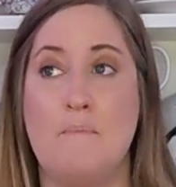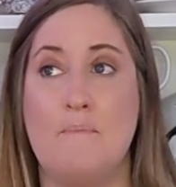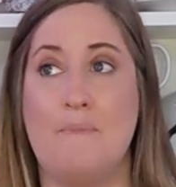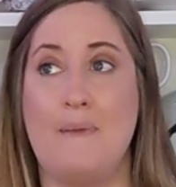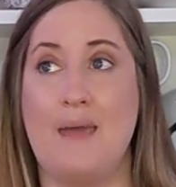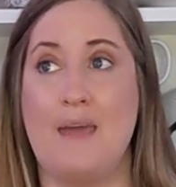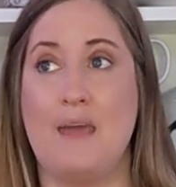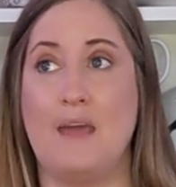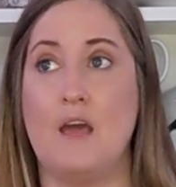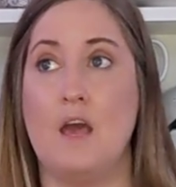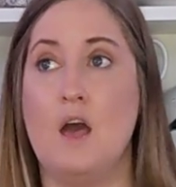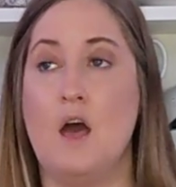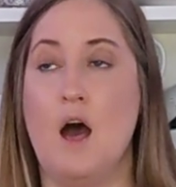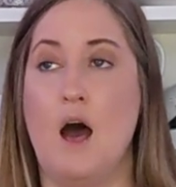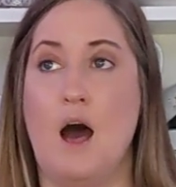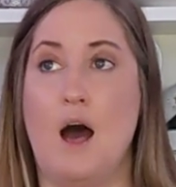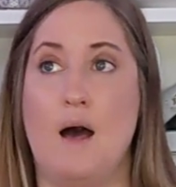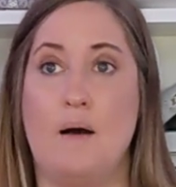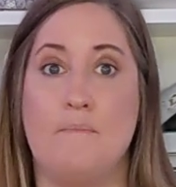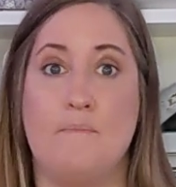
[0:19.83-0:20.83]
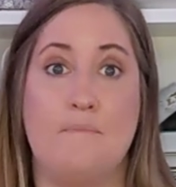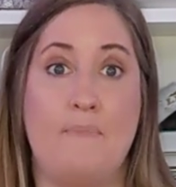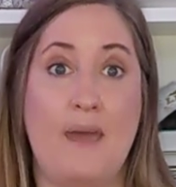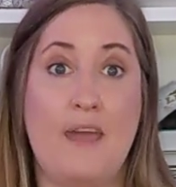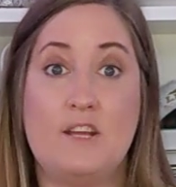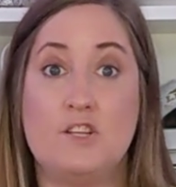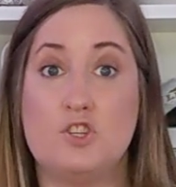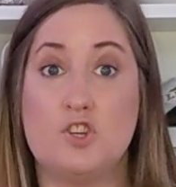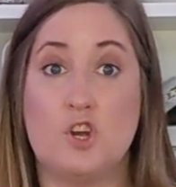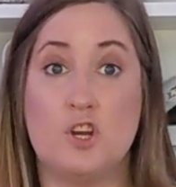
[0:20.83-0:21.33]
make um,
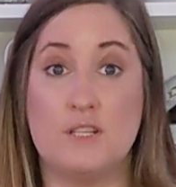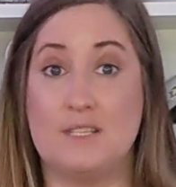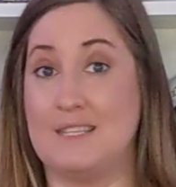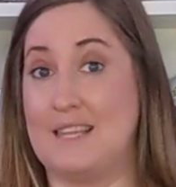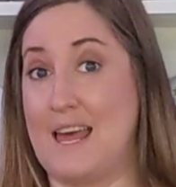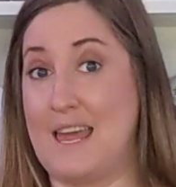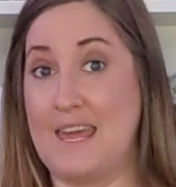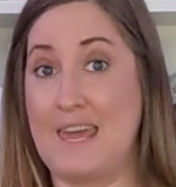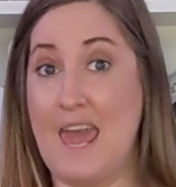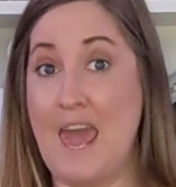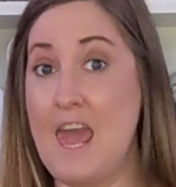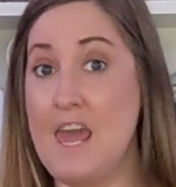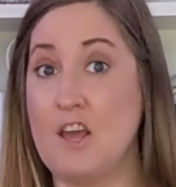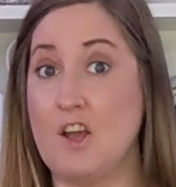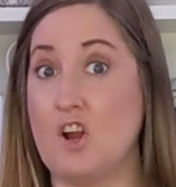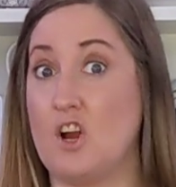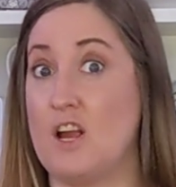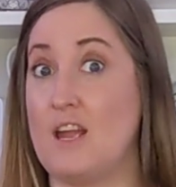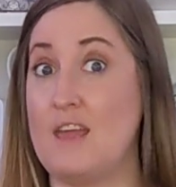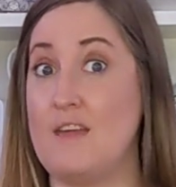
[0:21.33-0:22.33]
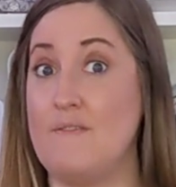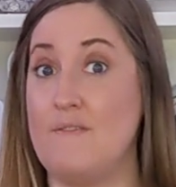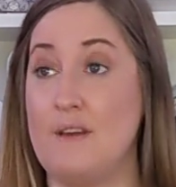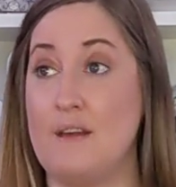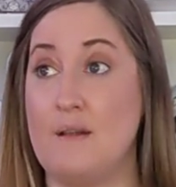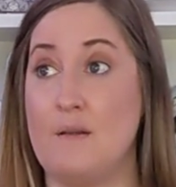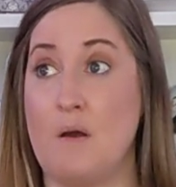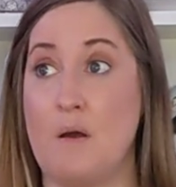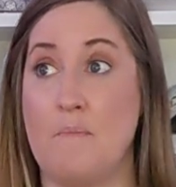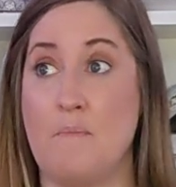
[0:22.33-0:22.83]
baked goods like cake or
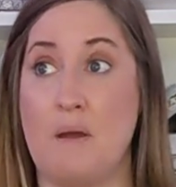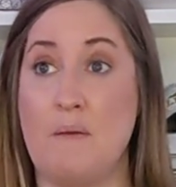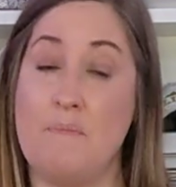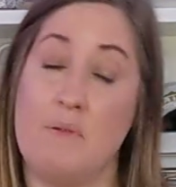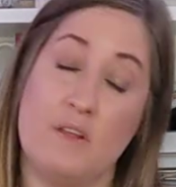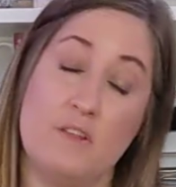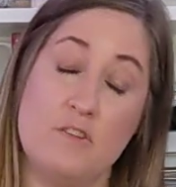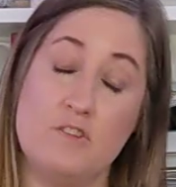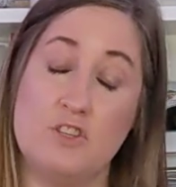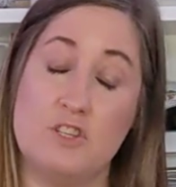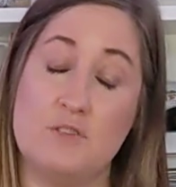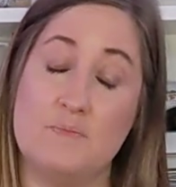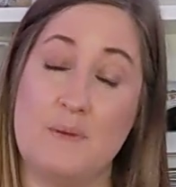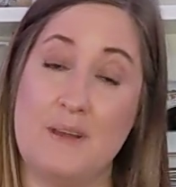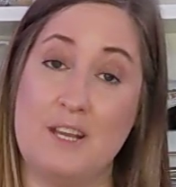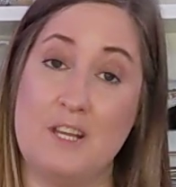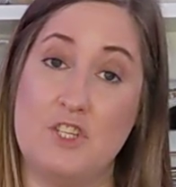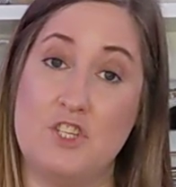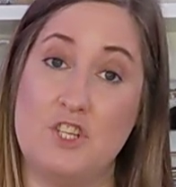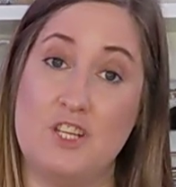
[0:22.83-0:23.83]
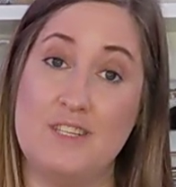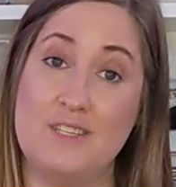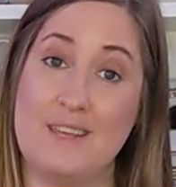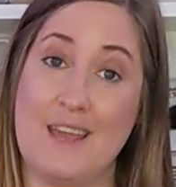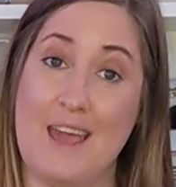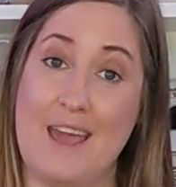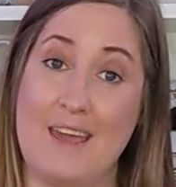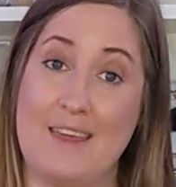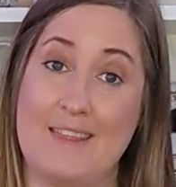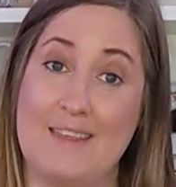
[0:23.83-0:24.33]
even, uh, my brother just made a
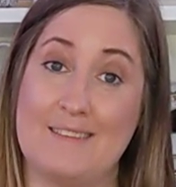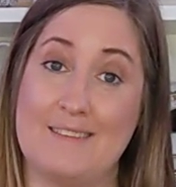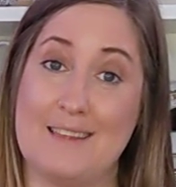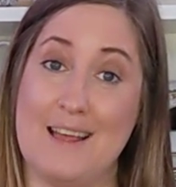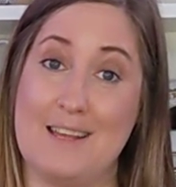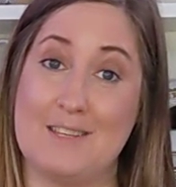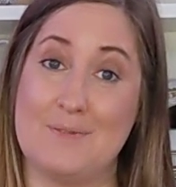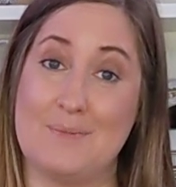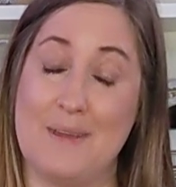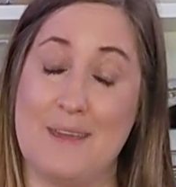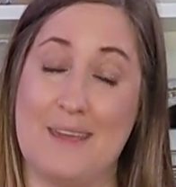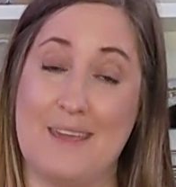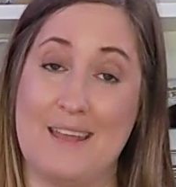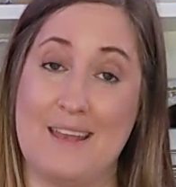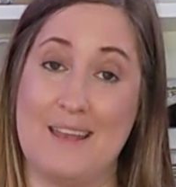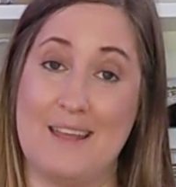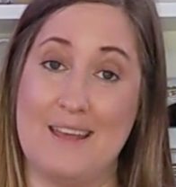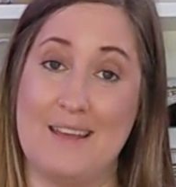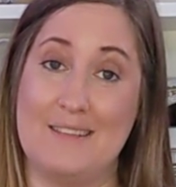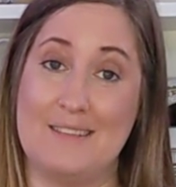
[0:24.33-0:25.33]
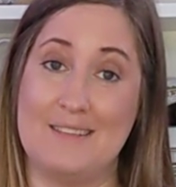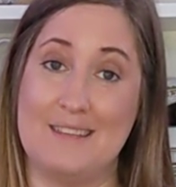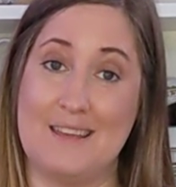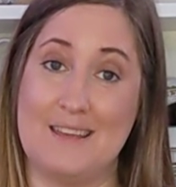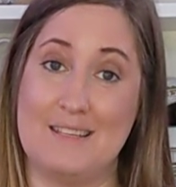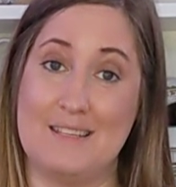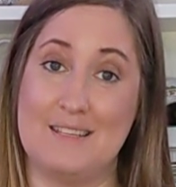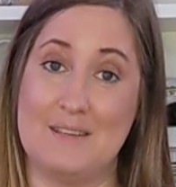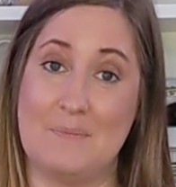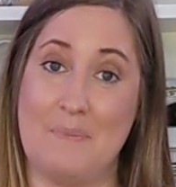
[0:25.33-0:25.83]
cheesecake this last week in his
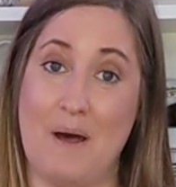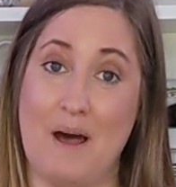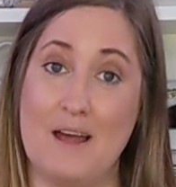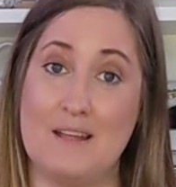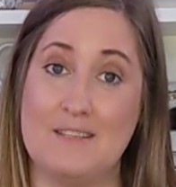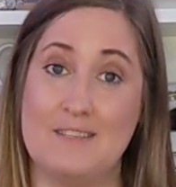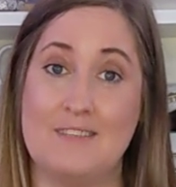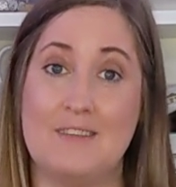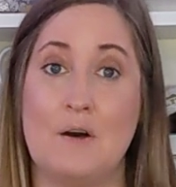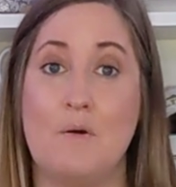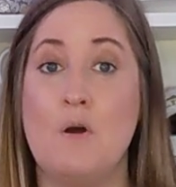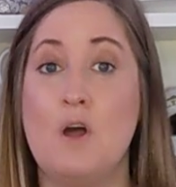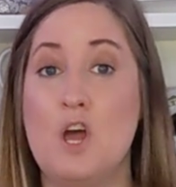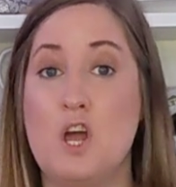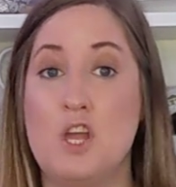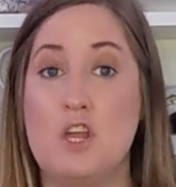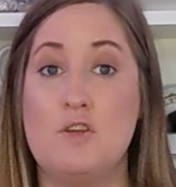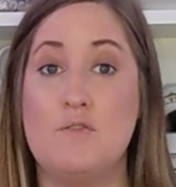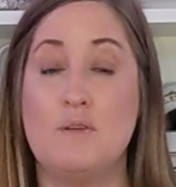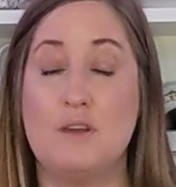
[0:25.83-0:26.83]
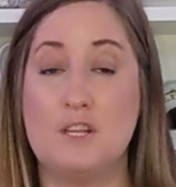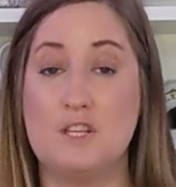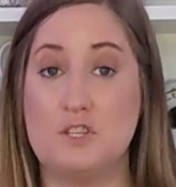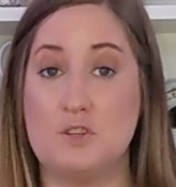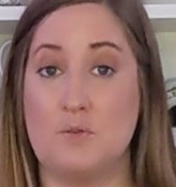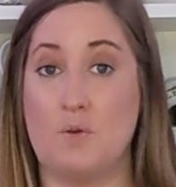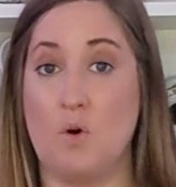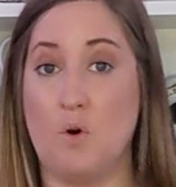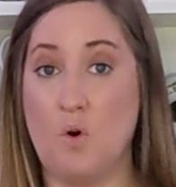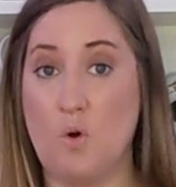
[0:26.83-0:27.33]
Instapot. So you can
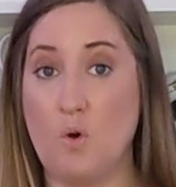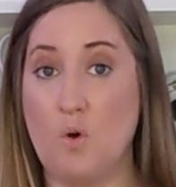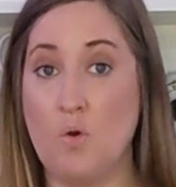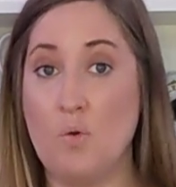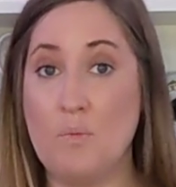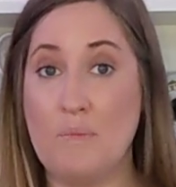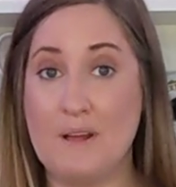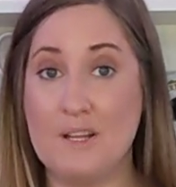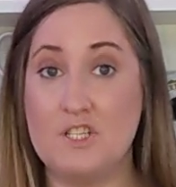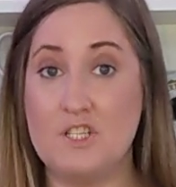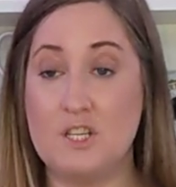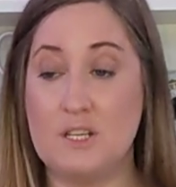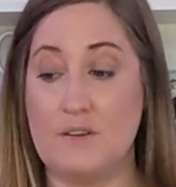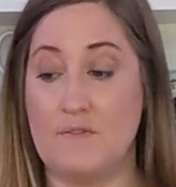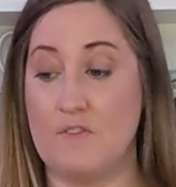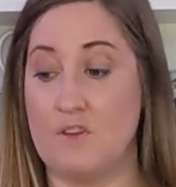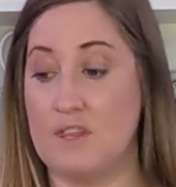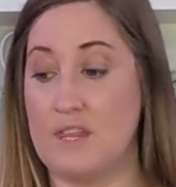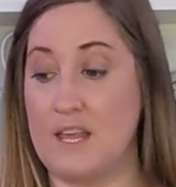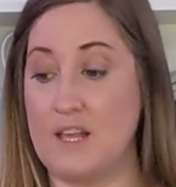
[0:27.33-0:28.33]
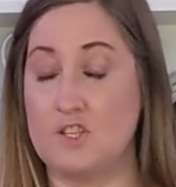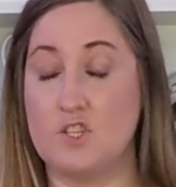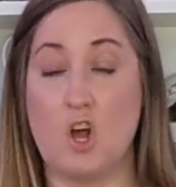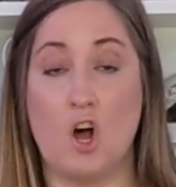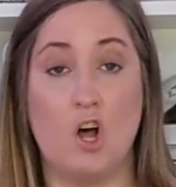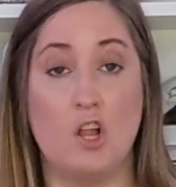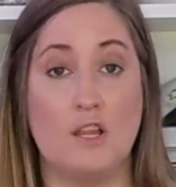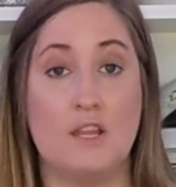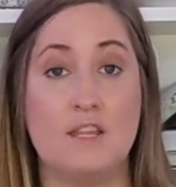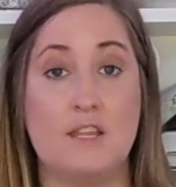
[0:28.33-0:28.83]
do a whole bunch of different things
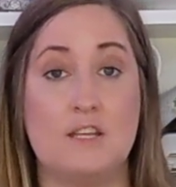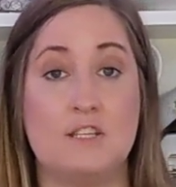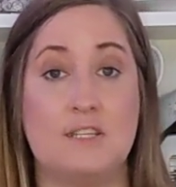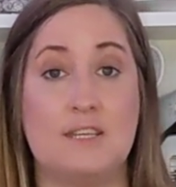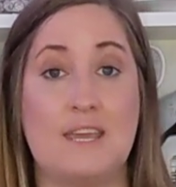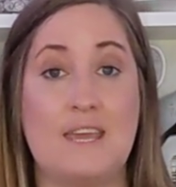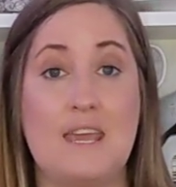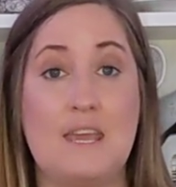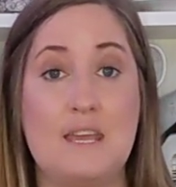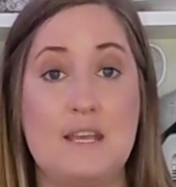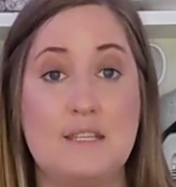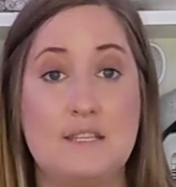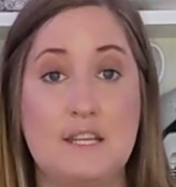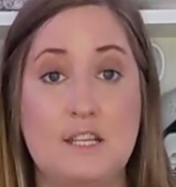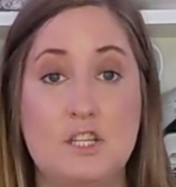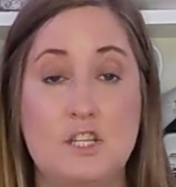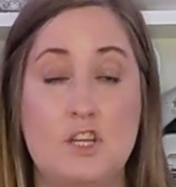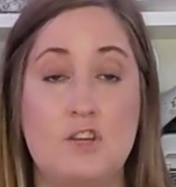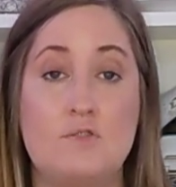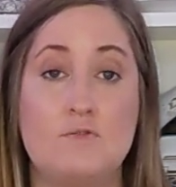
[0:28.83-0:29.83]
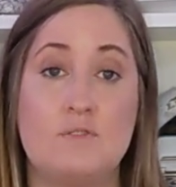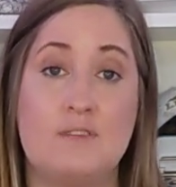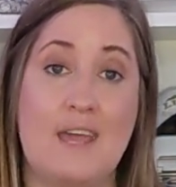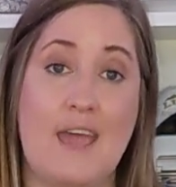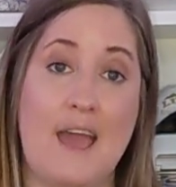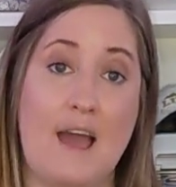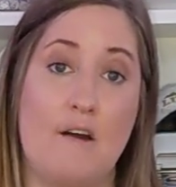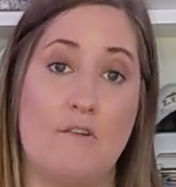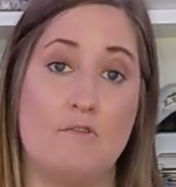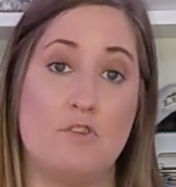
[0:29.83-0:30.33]
all in this easy to use
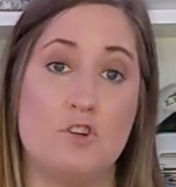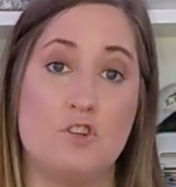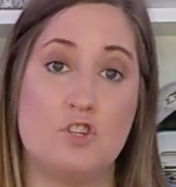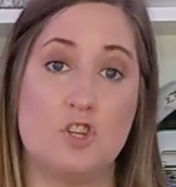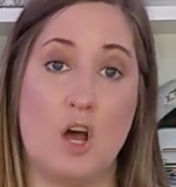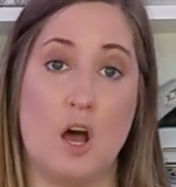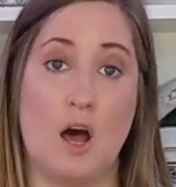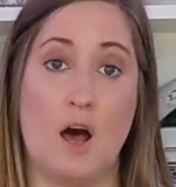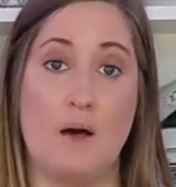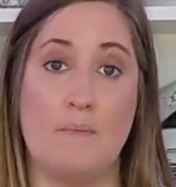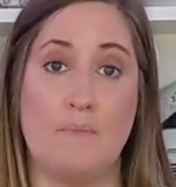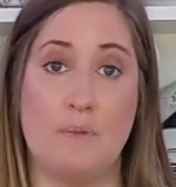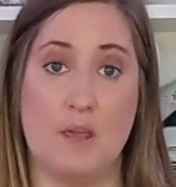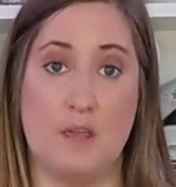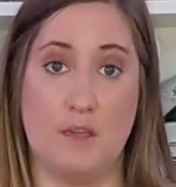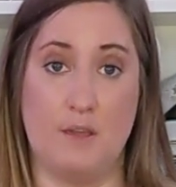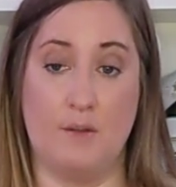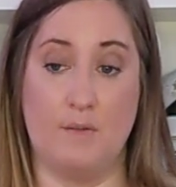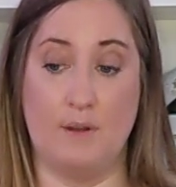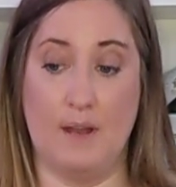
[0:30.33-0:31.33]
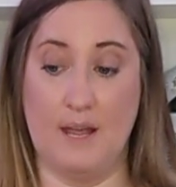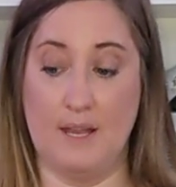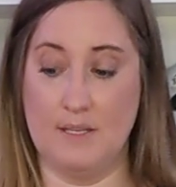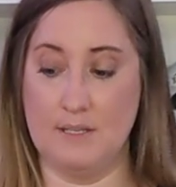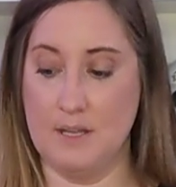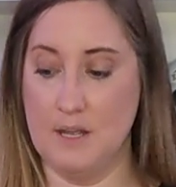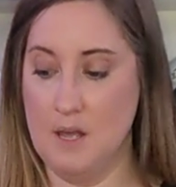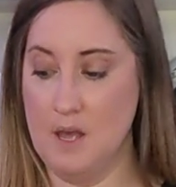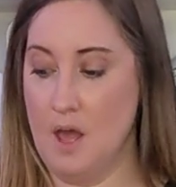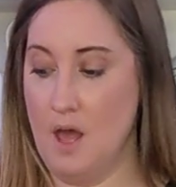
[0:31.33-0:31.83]
countertop
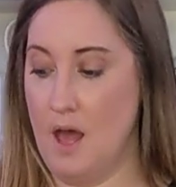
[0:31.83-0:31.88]
unit.